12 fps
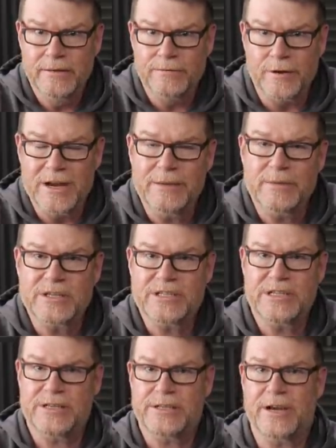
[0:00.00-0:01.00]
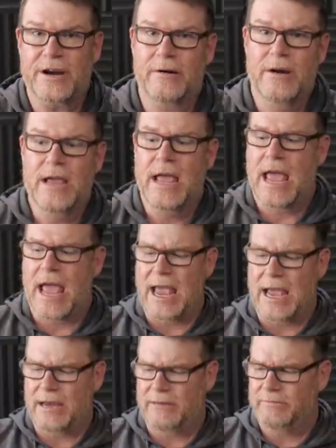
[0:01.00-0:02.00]
For him to sit there
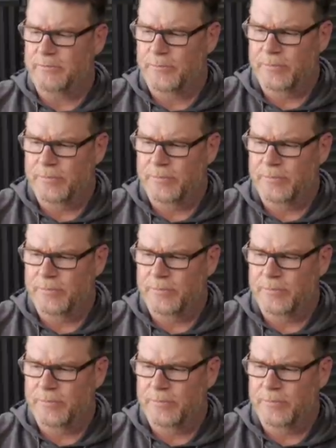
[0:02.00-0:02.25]
and,